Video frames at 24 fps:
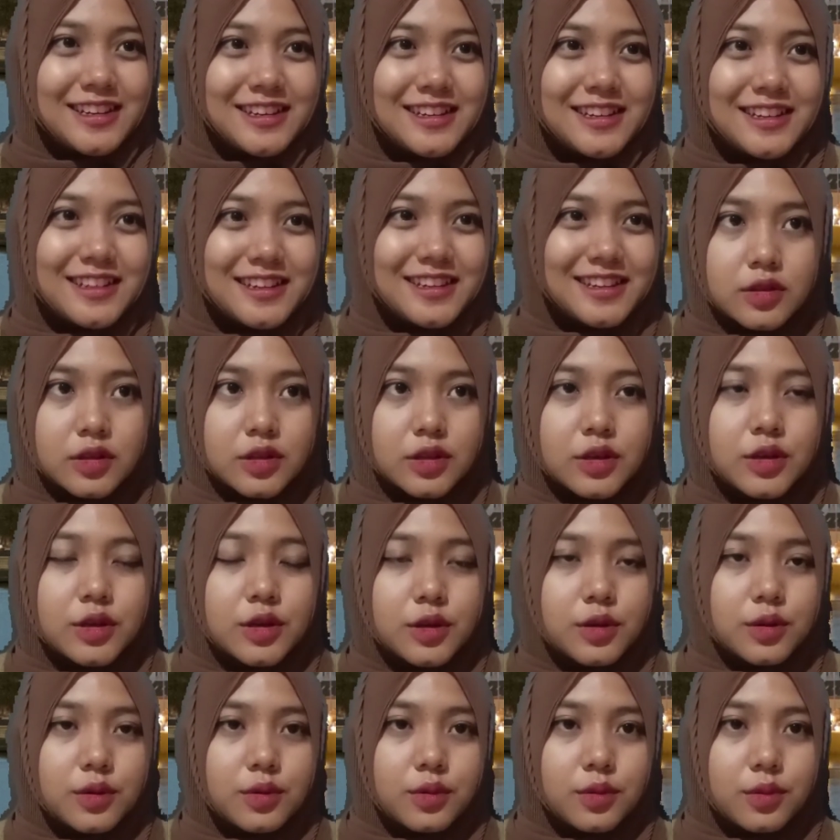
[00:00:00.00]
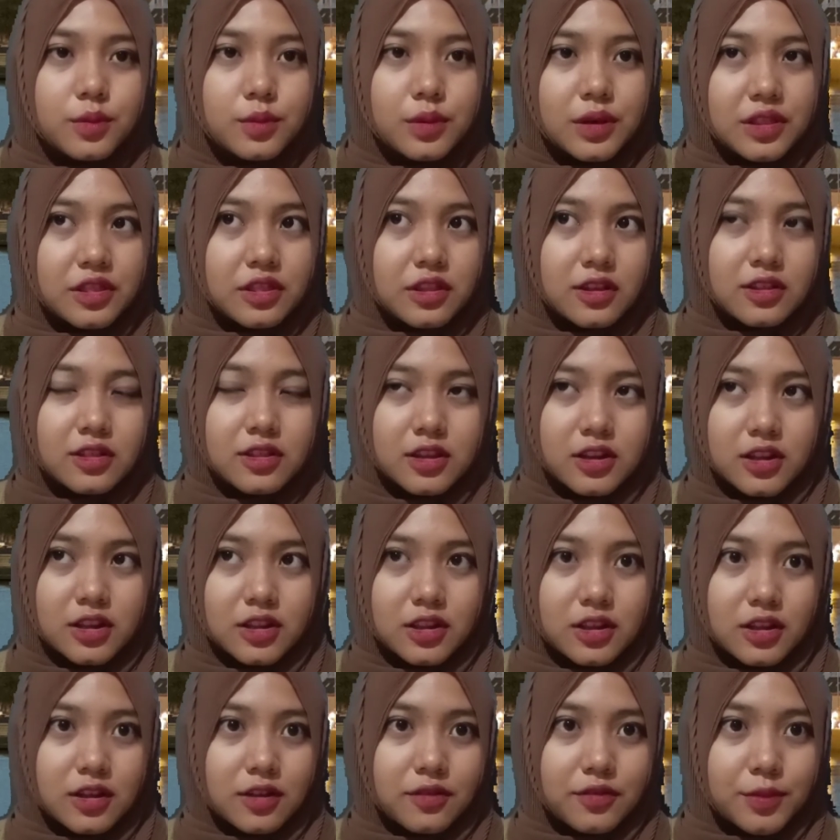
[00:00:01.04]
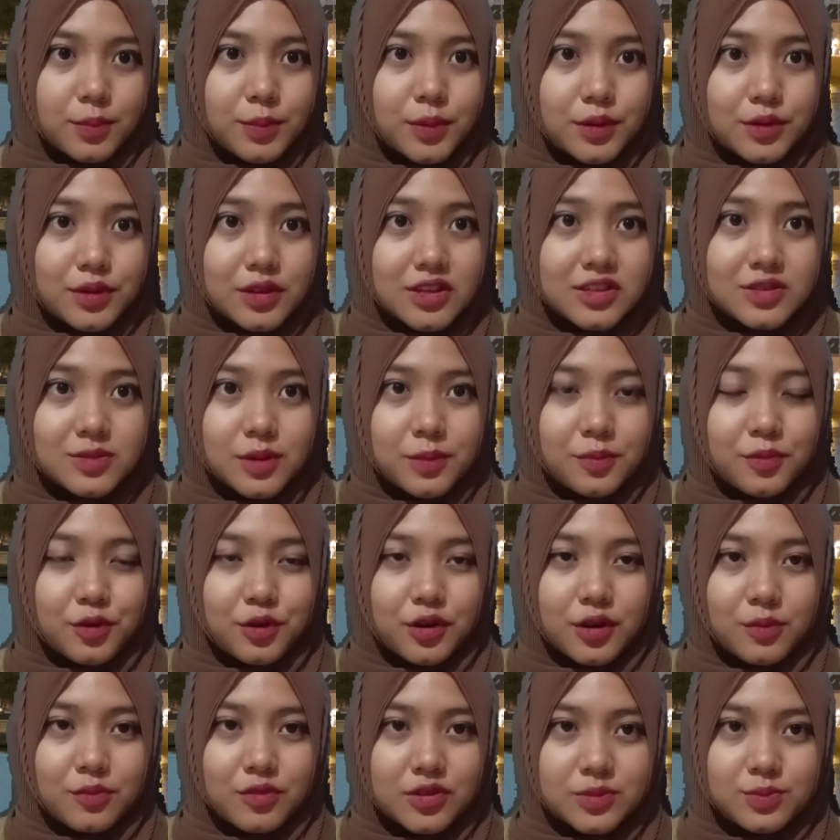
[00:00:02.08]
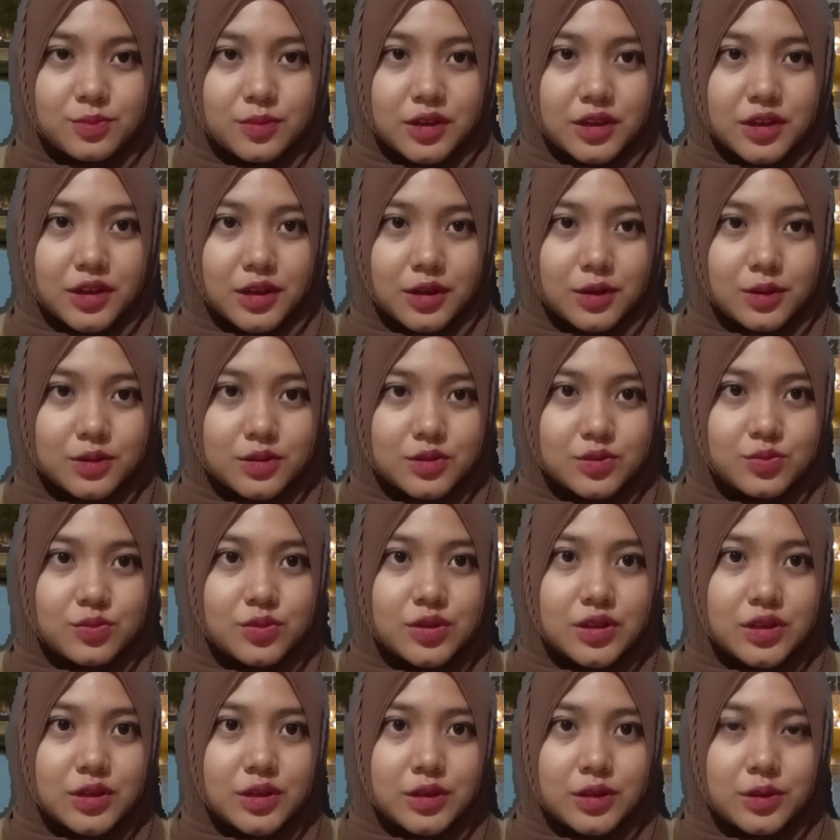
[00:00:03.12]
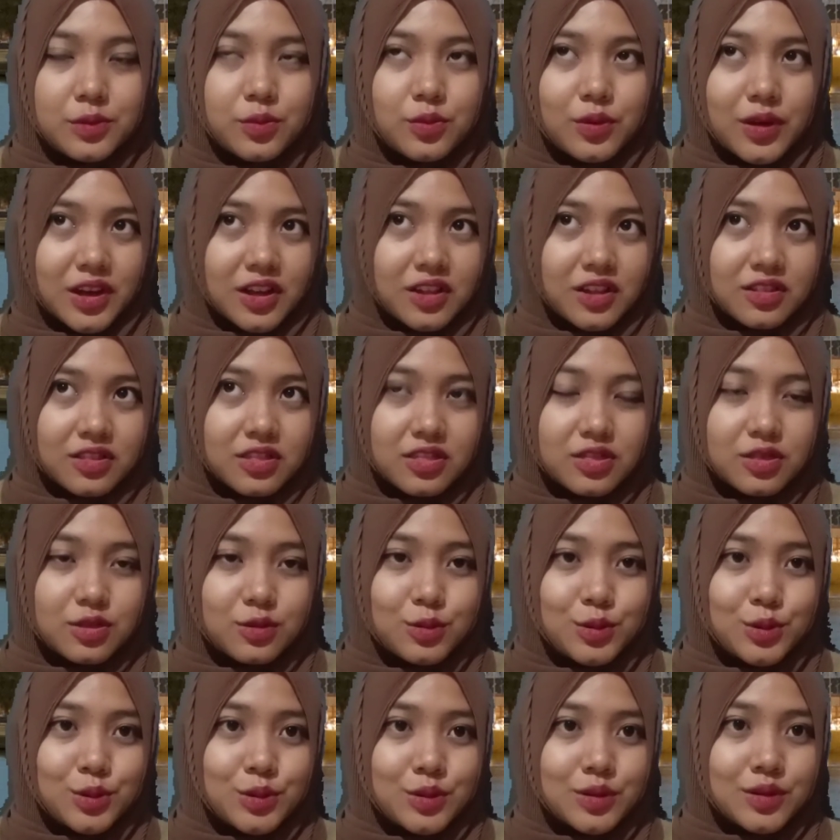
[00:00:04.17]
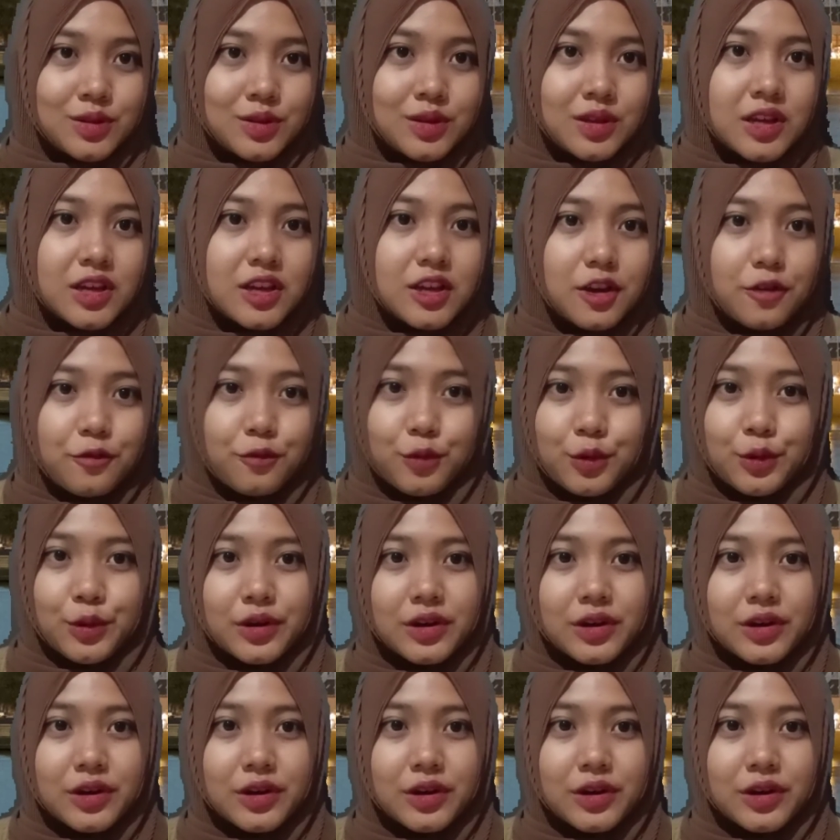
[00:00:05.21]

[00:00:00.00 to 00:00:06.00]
One thing that I love about the IISMA program was because we went to a foreign country in a